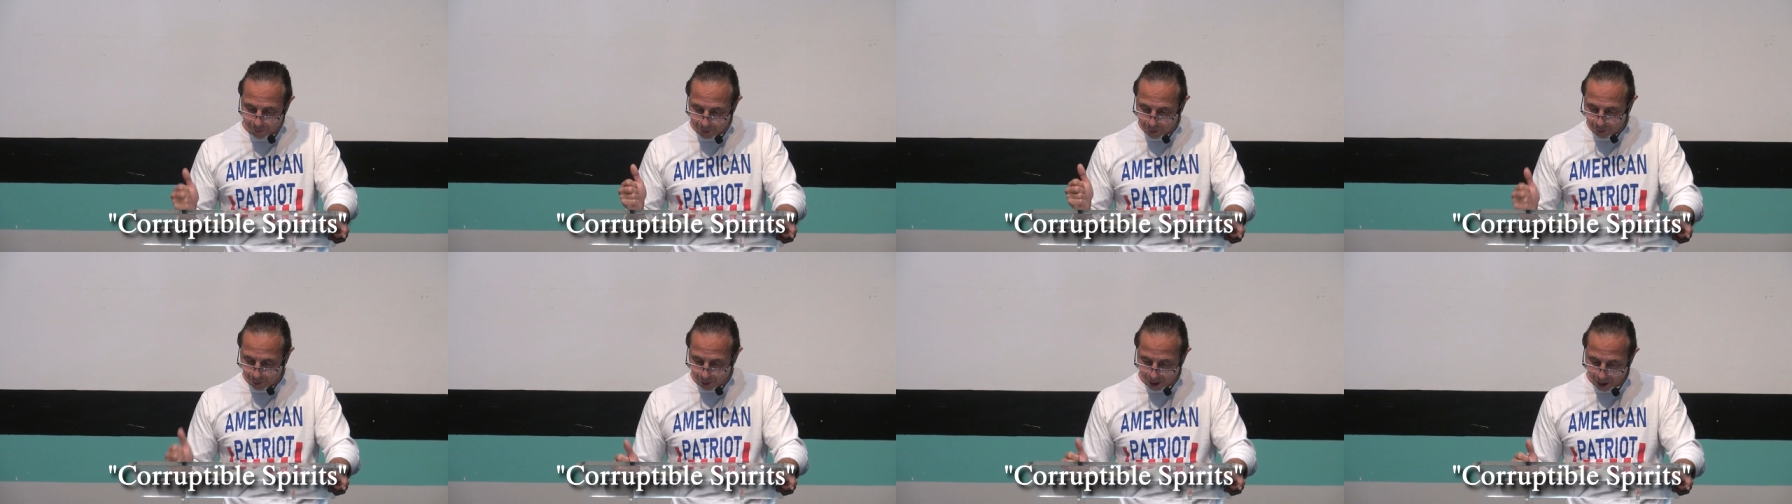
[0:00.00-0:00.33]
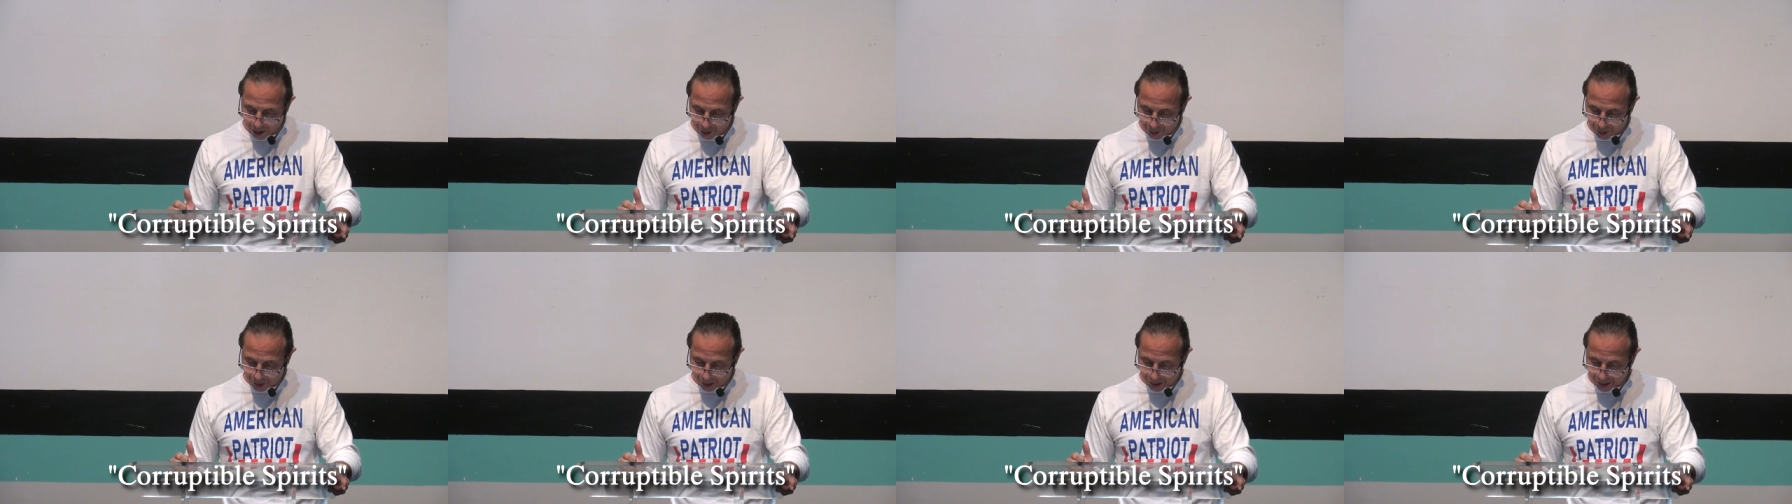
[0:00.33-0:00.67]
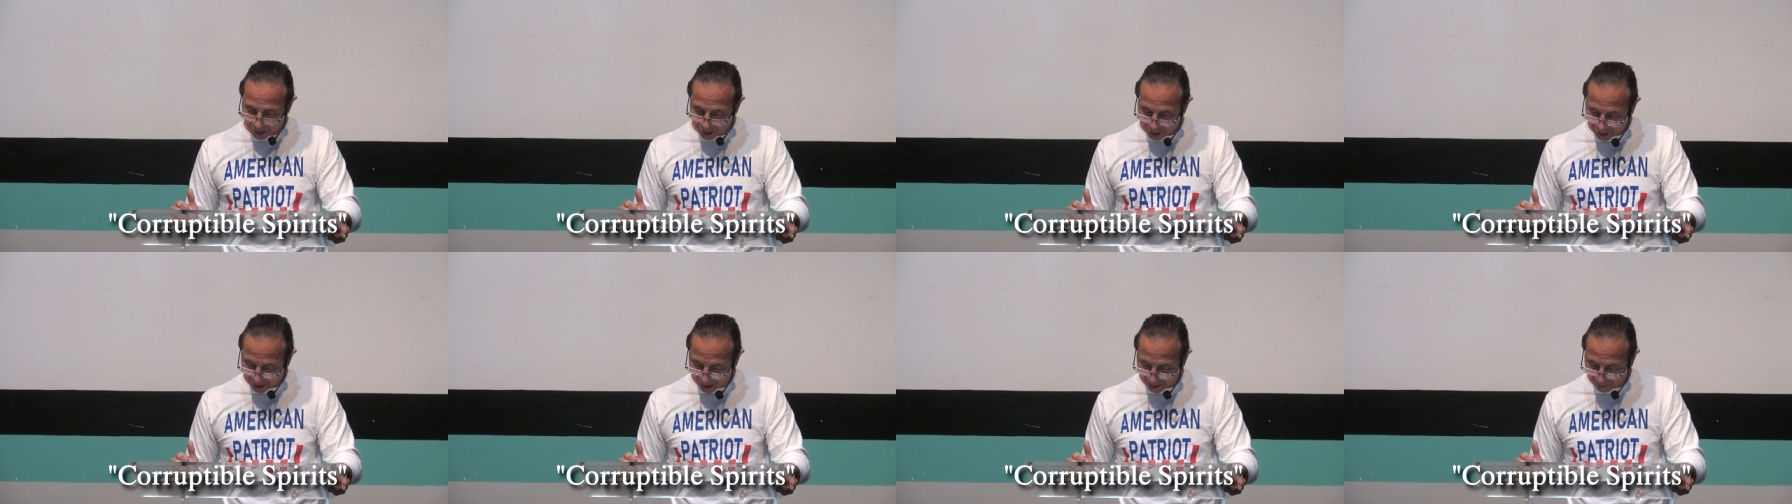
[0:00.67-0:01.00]
your hearts and
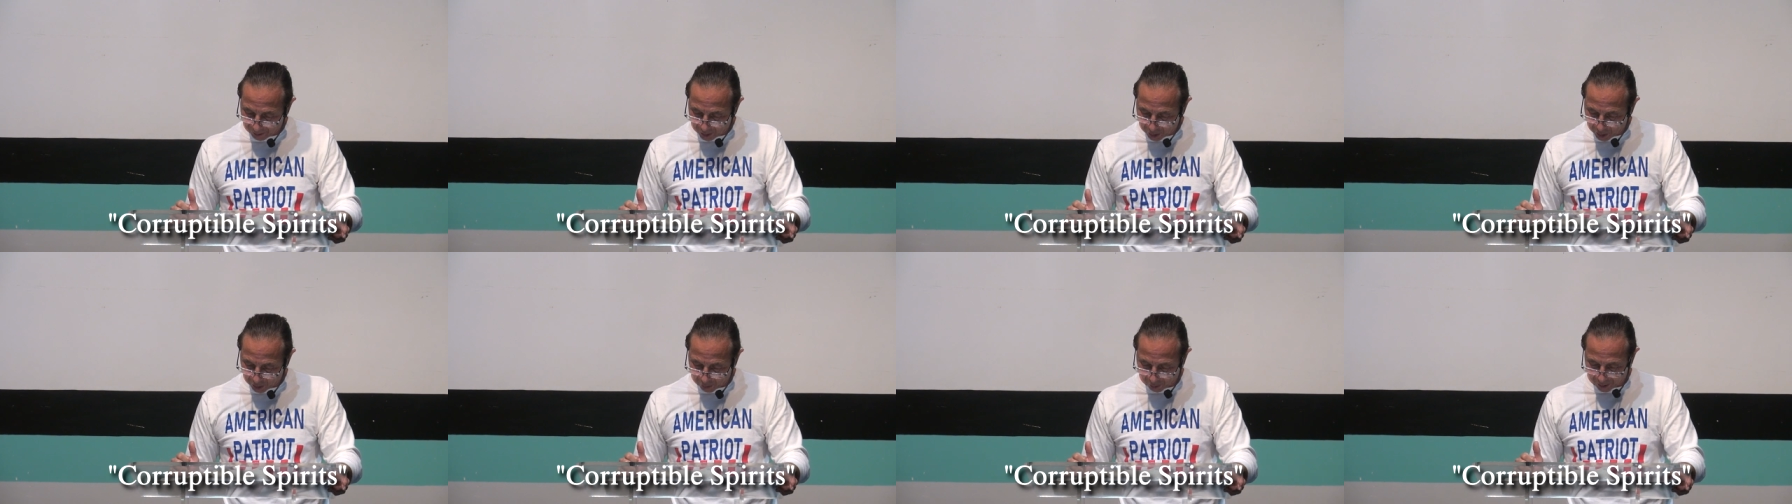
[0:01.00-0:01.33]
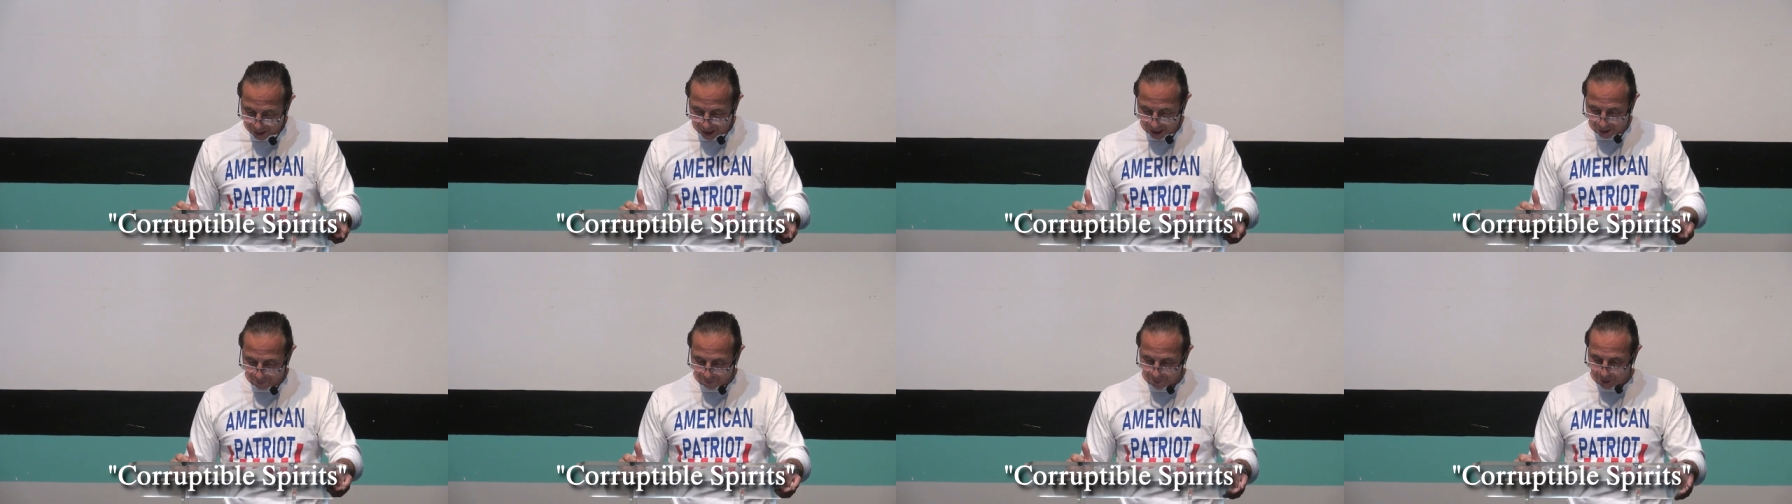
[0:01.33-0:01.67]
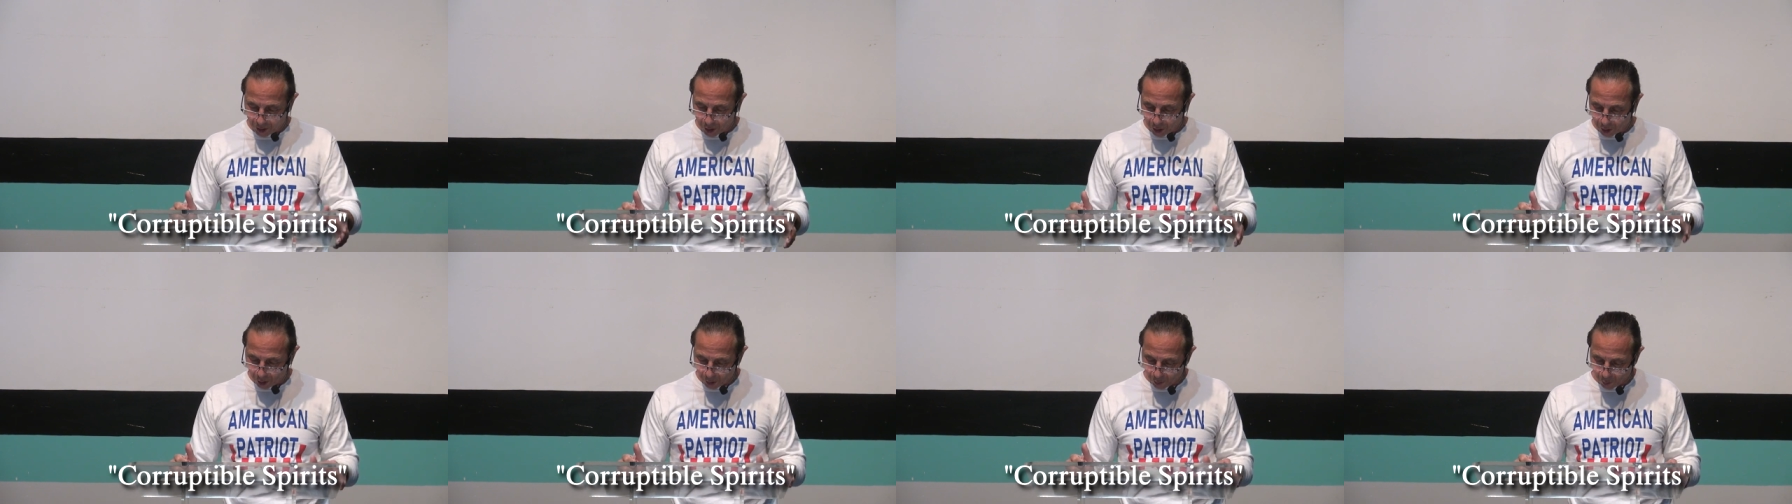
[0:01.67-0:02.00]
establish you in every
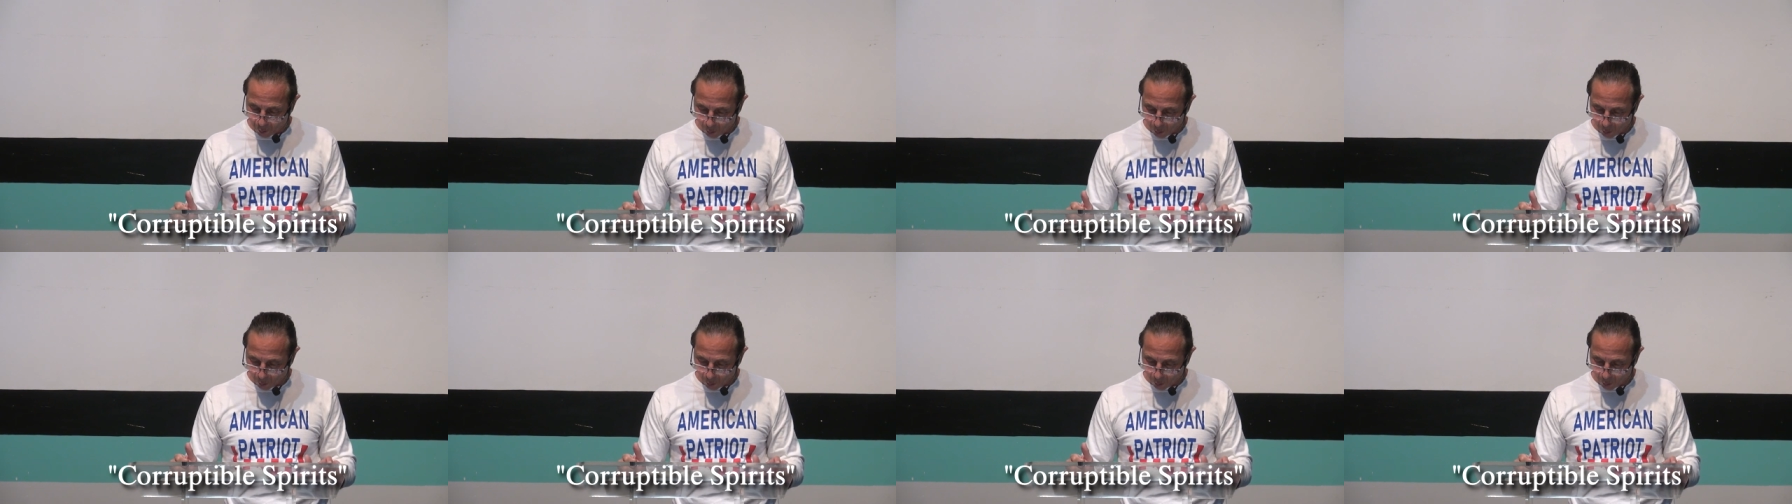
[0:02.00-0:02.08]
good